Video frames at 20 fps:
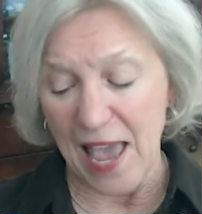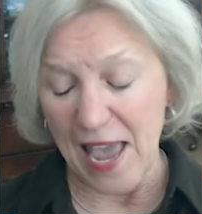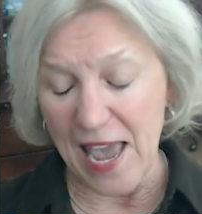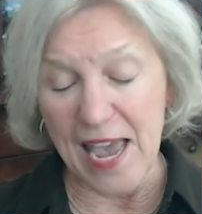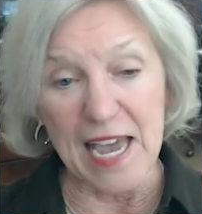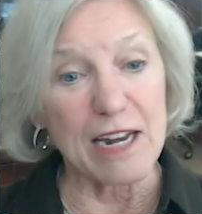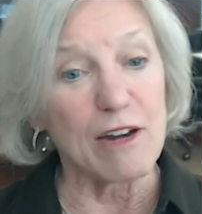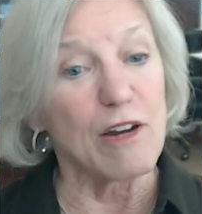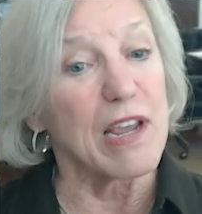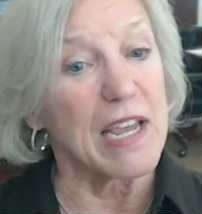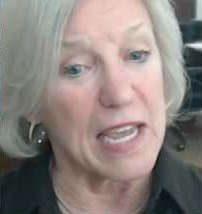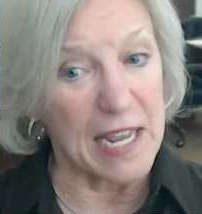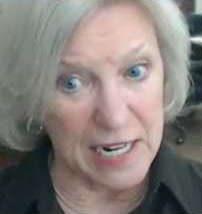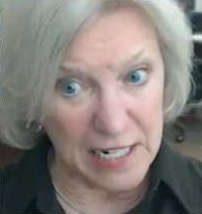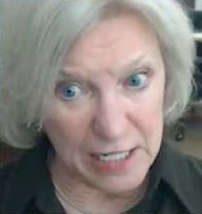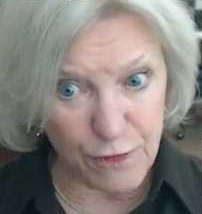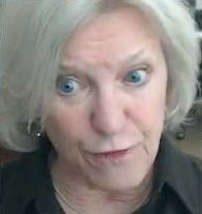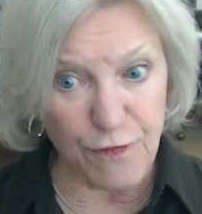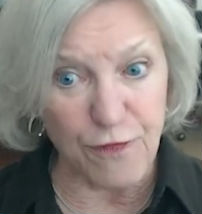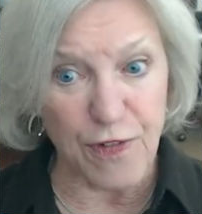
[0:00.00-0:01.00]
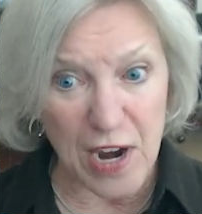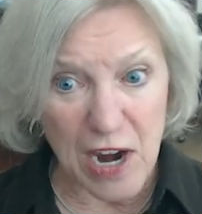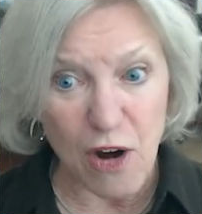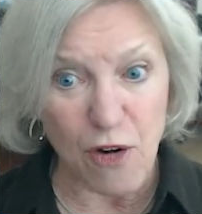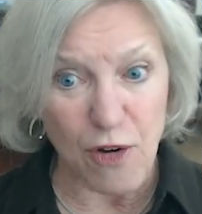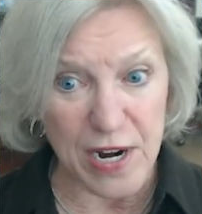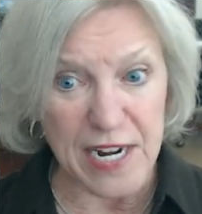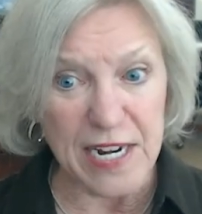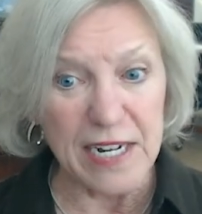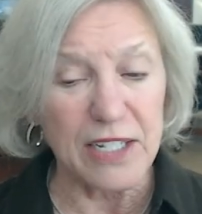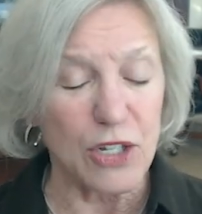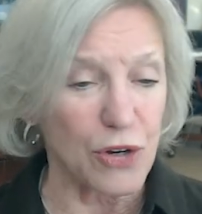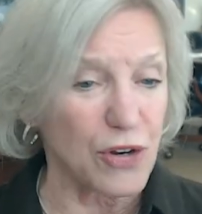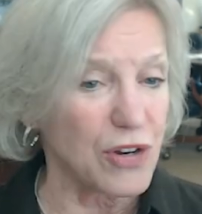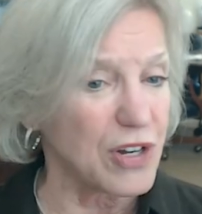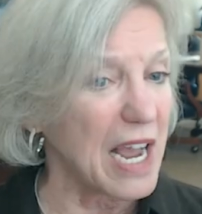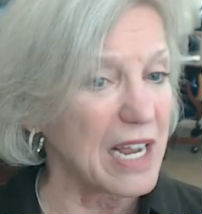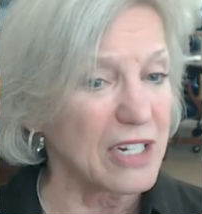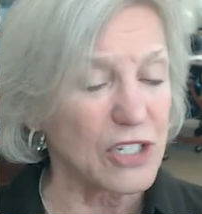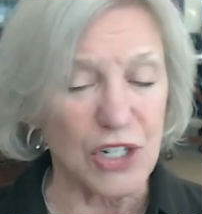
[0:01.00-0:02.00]
And it's varied, so
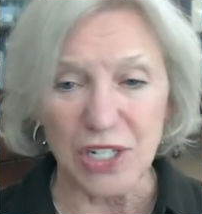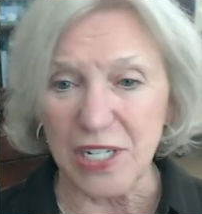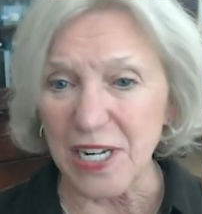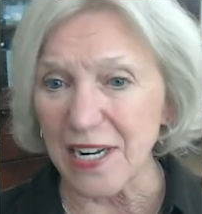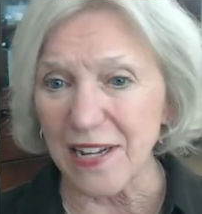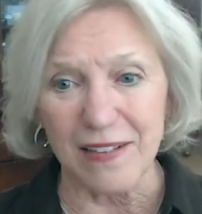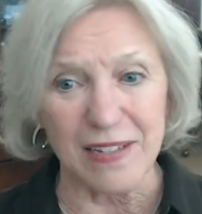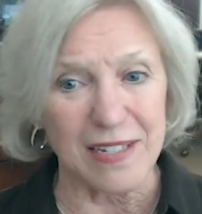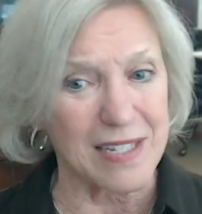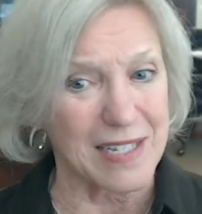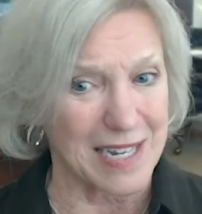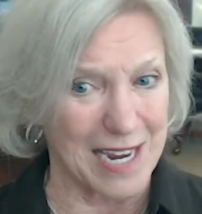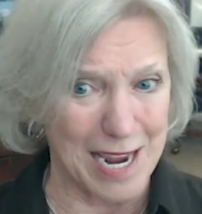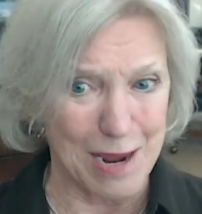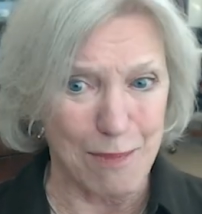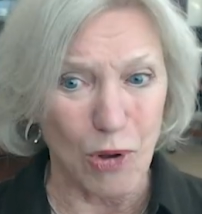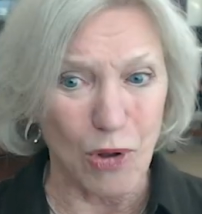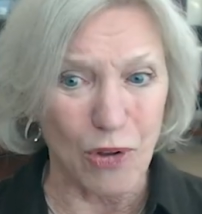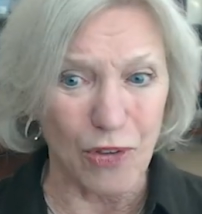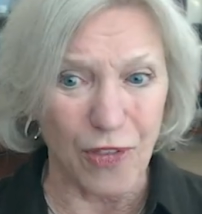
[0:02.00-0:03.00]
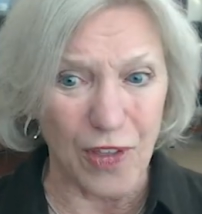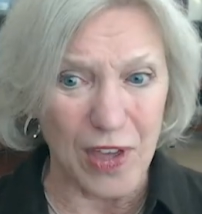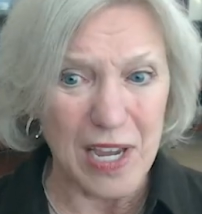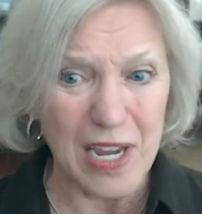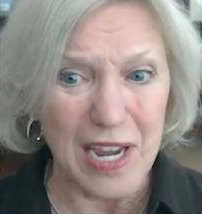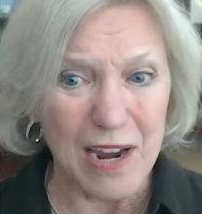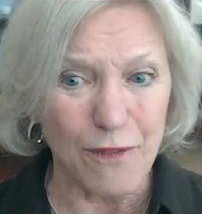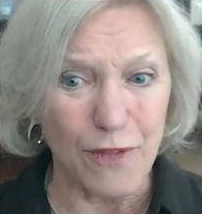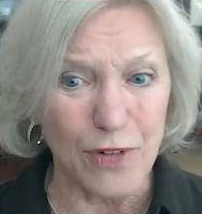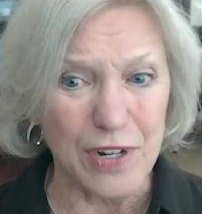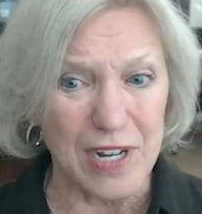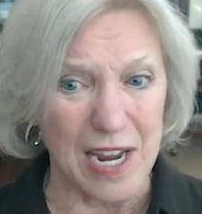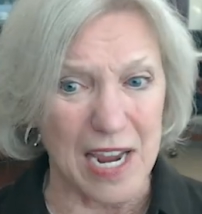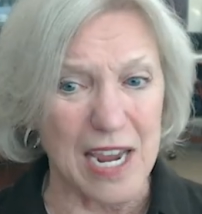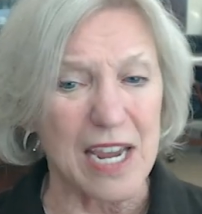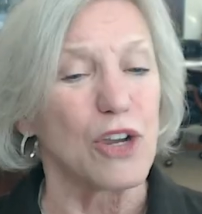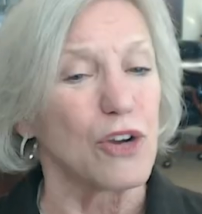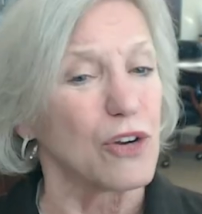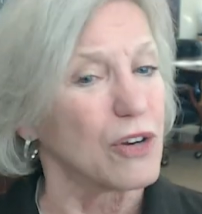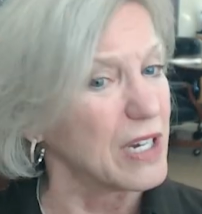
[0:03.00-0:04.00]
you're not just eating the same old thing every
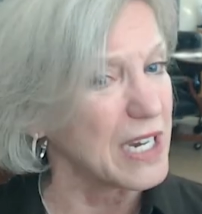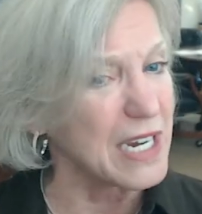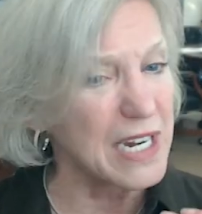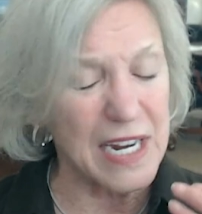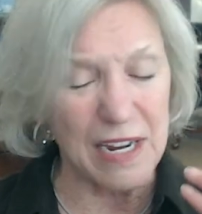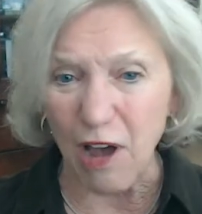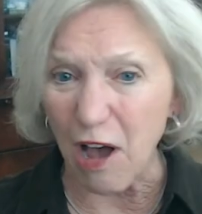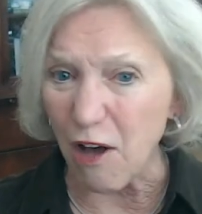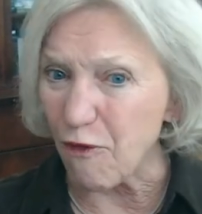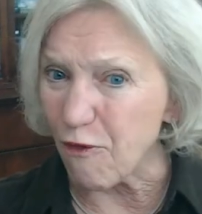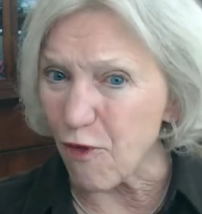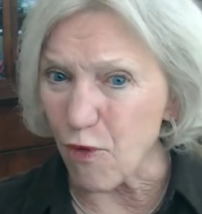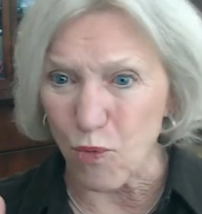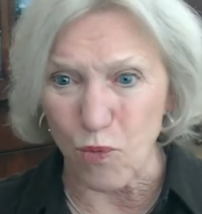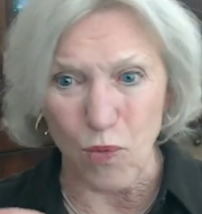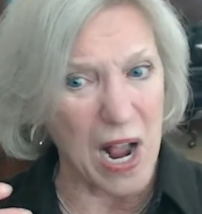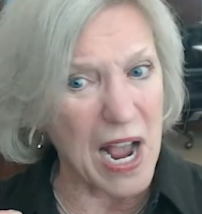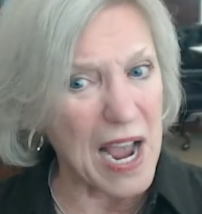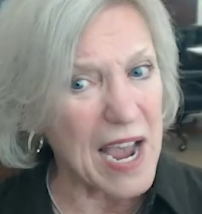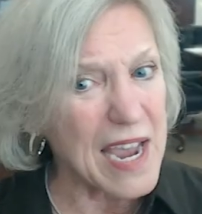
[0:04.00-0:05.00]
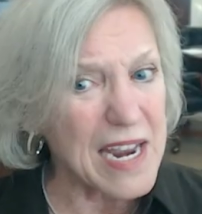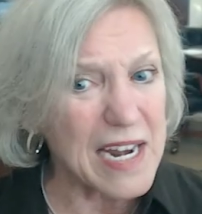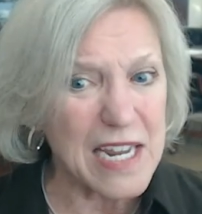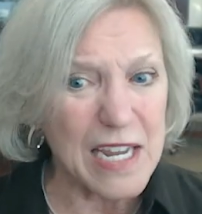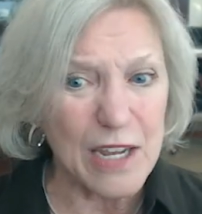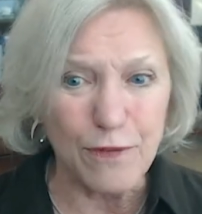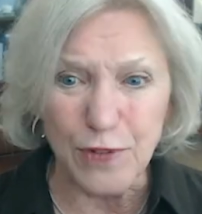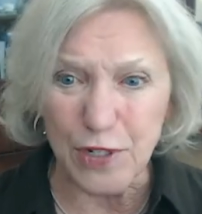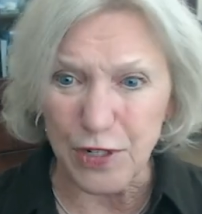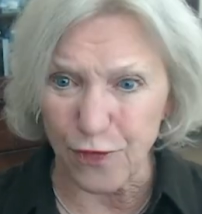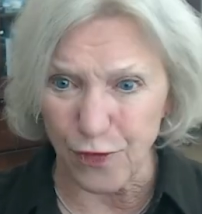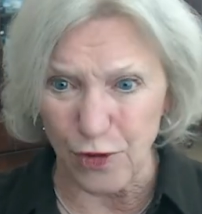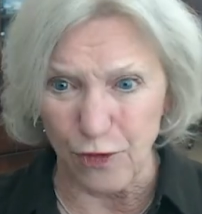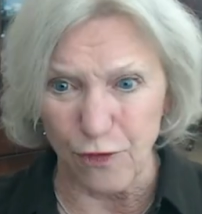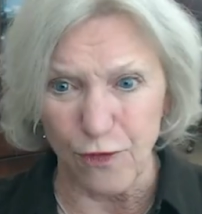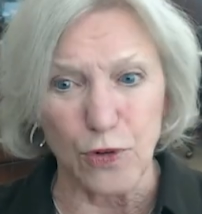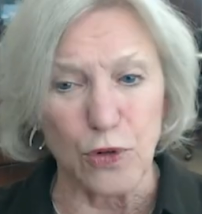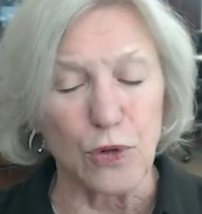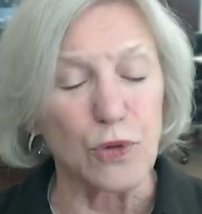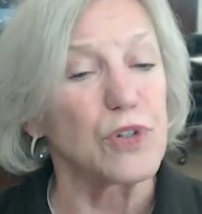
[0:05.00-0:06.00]
day. You're eating a variety of
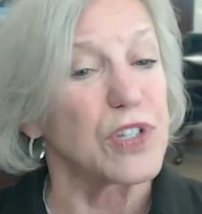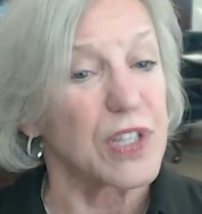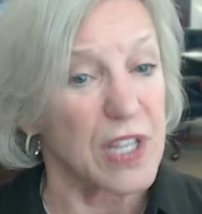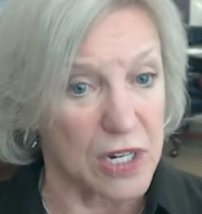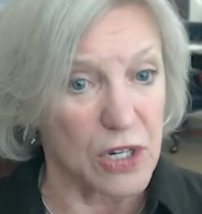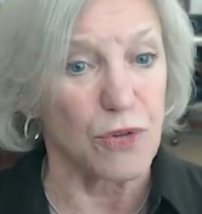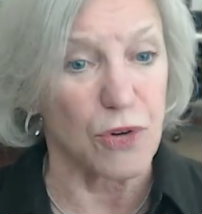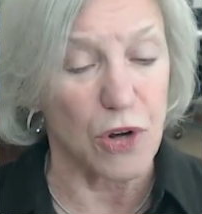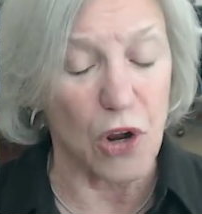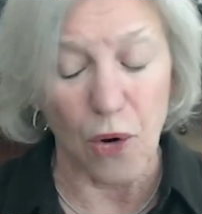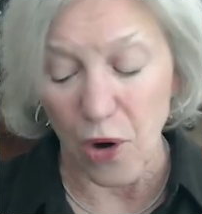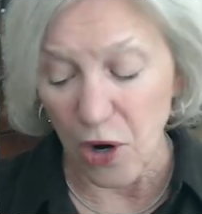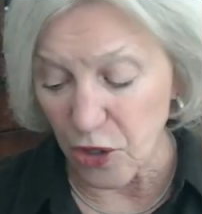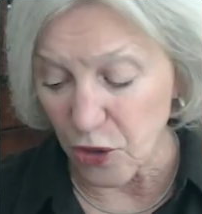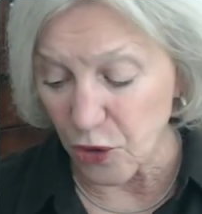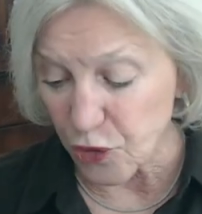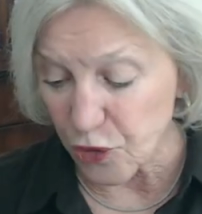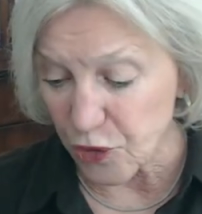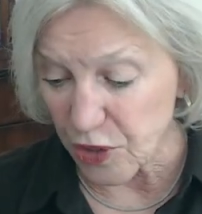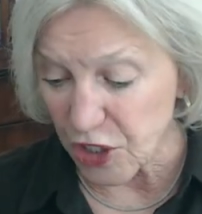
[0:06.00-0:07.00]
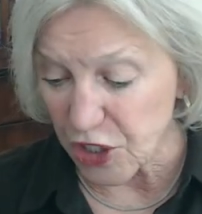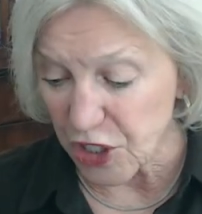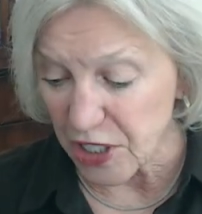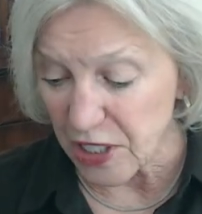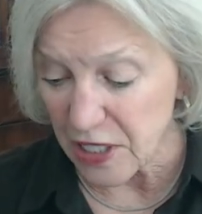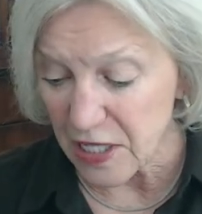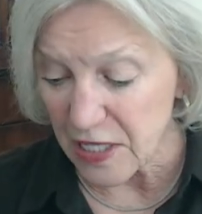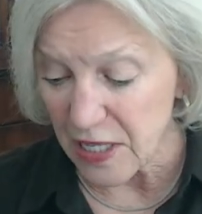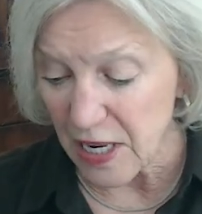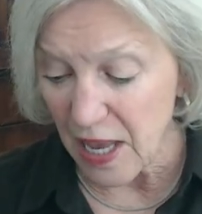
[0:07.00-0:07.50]
different foods that are nutritious.